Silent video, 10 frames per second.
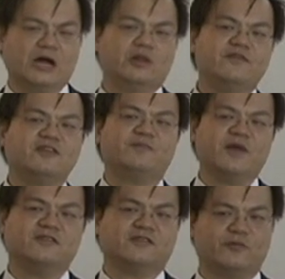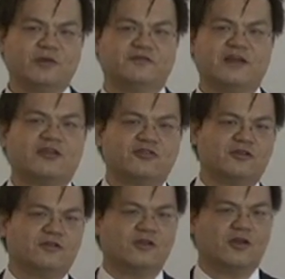our living space is a
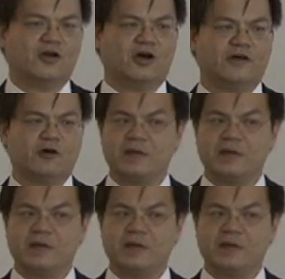reflection of